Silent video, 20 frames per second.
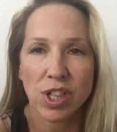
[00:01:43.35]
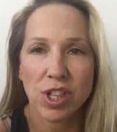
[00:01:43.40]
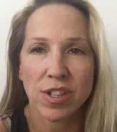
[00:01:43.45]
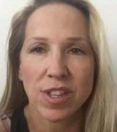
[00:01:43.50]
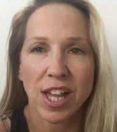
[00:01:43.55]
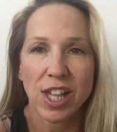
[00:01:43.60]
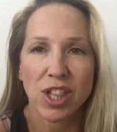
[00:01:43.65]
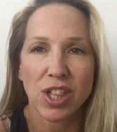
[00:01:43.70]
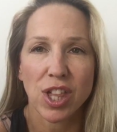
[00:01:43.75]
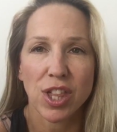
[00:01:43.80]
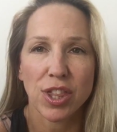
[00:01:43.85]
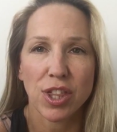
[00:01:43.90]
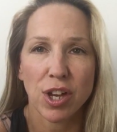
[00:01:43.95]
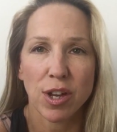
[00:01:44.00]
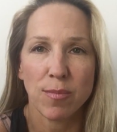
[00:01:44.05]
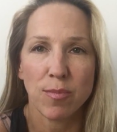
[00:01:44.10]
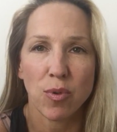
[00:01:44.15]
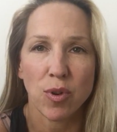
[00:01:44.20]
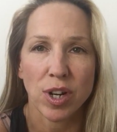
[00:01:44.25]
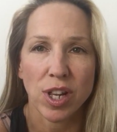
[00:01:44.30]
So that's the
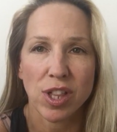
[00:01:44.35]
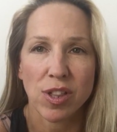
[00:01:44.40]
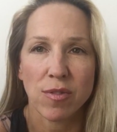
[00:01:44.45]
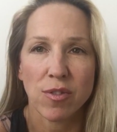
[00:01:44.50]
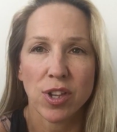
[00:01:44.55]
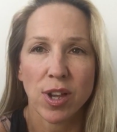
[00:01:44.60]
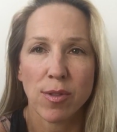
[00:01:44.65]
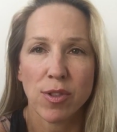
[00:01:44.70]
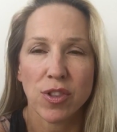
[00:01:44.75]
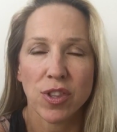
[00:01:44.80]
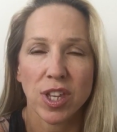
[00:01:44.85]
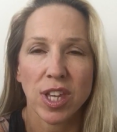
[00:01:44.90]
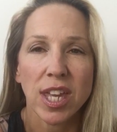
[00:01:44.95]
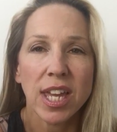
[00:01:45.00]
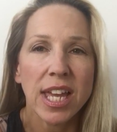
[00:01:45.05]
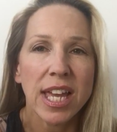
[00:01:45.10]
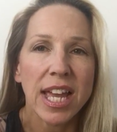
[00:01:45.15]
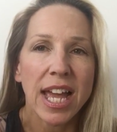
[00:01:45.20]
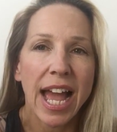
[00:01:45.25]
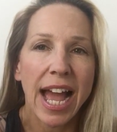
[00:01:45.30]
third point, is in terms of the
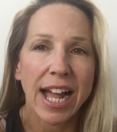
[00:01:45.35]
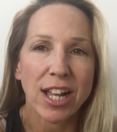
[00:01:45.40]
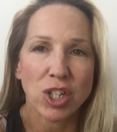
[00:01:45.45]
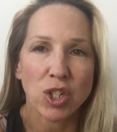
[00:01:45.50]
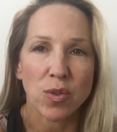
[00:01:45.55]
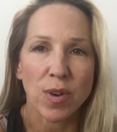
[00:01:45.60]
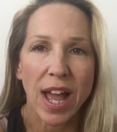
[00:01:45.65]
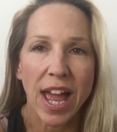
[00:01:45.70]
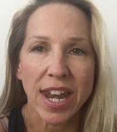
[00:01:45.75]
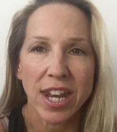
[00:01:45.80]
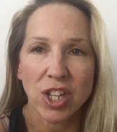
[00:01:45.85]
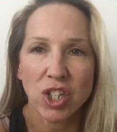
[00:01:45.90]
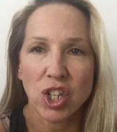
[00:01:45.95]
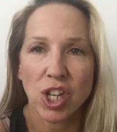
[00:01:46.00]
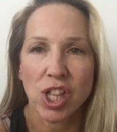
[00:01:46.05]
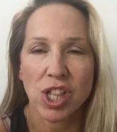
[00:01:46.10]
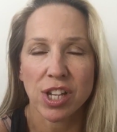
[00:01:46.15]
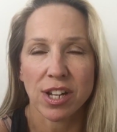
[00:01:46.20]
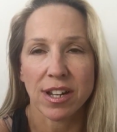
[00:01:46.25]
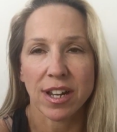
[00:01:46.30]
actual
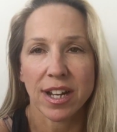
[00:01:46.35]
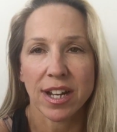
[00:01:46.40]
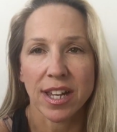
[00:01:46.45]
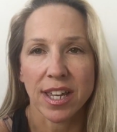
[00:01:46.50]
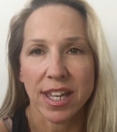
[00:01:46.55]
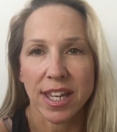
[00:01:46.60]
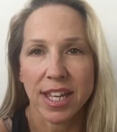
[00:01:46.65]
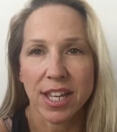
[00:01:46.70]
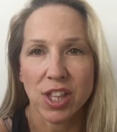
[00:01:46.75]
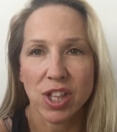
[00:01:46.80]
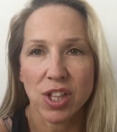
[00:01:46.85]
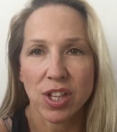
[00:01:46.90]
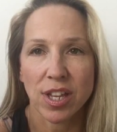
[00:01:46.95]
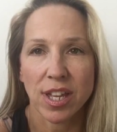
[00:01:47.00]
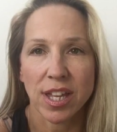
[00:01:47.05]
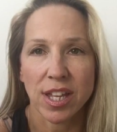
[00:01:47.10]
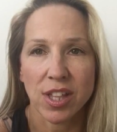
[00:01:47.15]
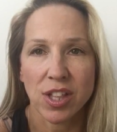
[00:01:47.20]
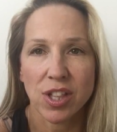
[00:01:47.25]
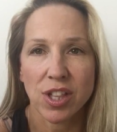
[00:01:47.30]
energy cycling,
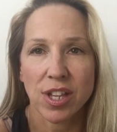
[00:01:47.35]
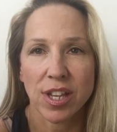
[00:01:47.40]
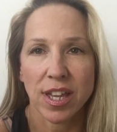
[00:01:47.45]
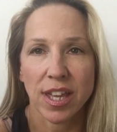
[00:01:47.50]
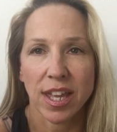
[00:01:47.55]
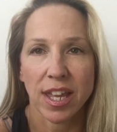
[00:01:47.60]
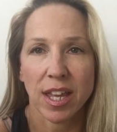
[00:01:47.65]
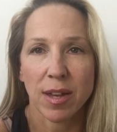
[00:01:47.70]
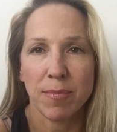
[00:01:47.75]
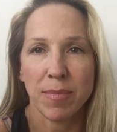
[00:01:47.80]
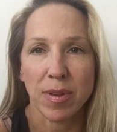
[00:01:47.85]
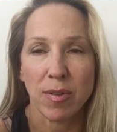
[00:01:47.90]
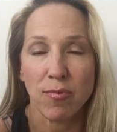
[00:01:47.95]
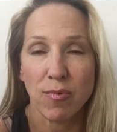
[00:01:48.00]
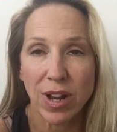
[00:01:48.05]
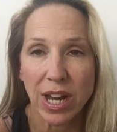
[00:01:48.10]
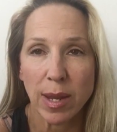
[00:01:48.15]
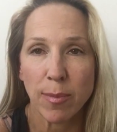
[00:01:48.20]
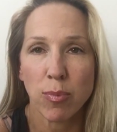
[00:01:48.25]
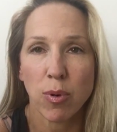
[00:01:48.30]
it can be
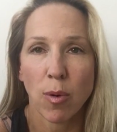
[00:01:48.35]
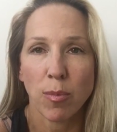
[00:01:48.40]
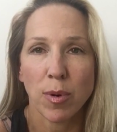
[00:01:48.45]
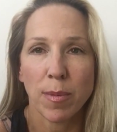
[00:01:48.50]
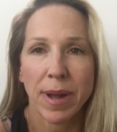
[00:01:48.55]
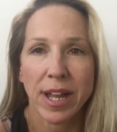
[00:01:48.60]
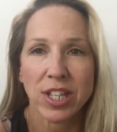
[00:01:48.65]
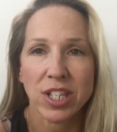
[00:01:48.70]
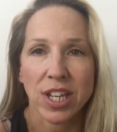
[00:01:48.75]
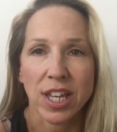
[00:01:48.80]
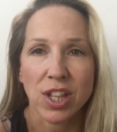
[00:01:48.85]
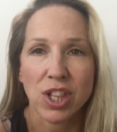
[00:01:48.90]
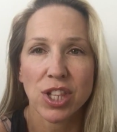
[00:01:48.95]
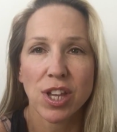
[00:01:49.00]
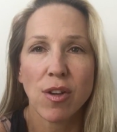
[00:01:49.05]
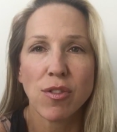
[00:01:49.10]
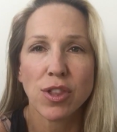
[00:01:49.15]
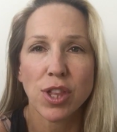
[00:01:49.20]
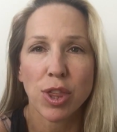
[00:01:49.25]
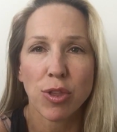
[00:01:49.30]
really problematic.
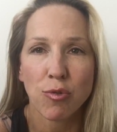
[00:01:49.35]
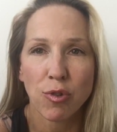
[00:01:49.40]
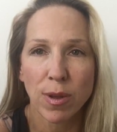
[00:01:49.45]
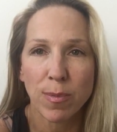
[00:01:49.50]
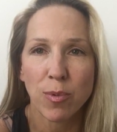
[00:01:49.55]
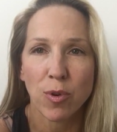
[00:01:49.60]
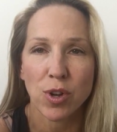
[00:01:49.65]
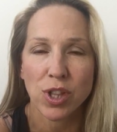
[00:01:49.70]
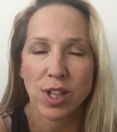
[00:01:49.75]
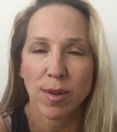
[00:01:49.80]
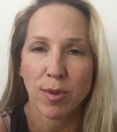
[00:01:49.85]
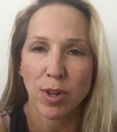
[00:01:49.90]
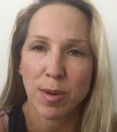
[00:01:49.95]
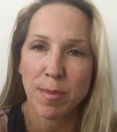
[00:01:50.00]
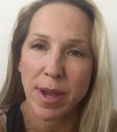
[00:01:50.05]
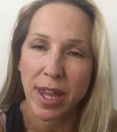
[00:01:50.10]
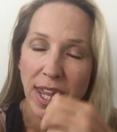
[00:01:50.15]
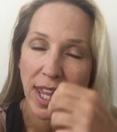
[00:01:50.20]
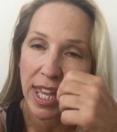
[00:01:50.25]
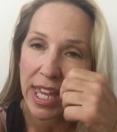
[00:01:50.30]
So those are the 3 points I'm going to
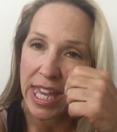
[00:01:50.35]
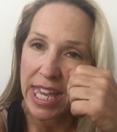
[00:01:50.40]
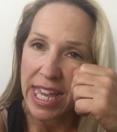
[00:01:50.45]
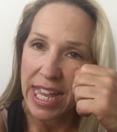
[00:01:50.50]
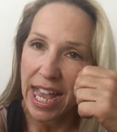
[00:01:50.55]
make.